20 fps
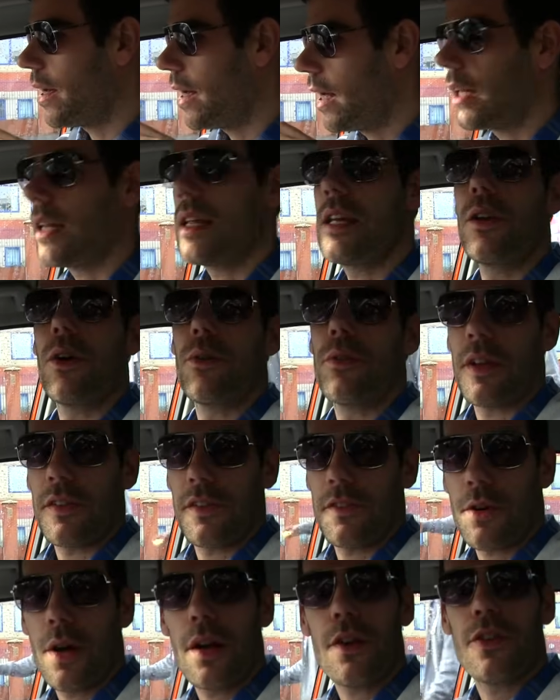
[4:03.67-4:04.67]
illegal
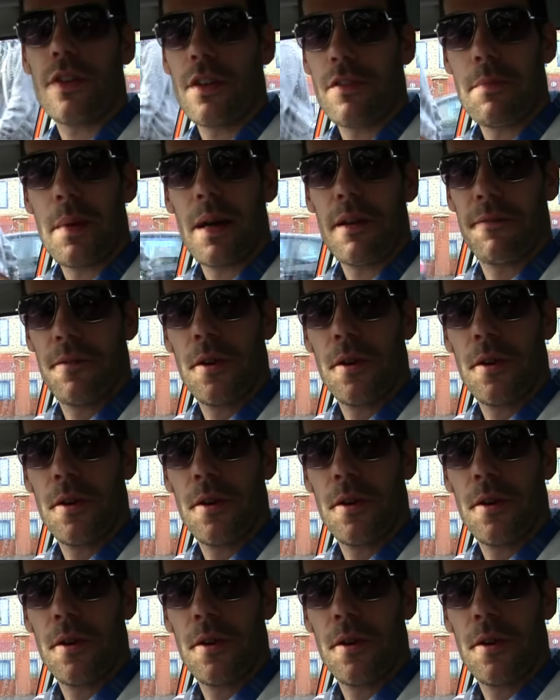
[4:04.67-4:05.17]
destruction of my